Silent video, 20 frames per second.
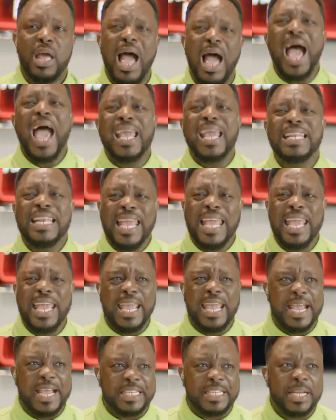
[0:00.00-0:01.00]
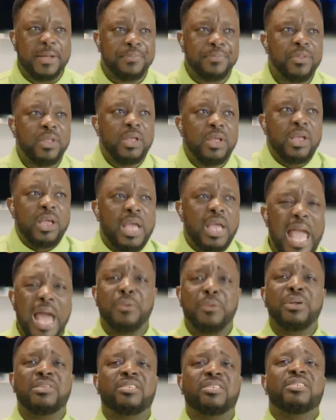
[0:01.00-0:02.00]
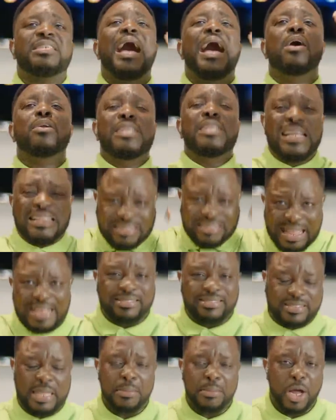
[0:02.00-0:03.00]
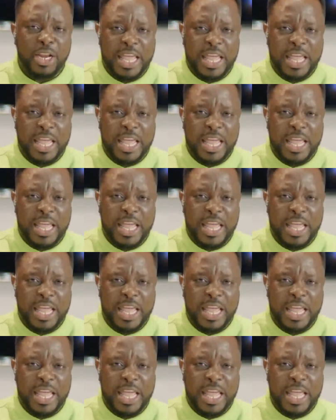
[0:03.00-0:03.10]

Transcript: I need a resounding testimony.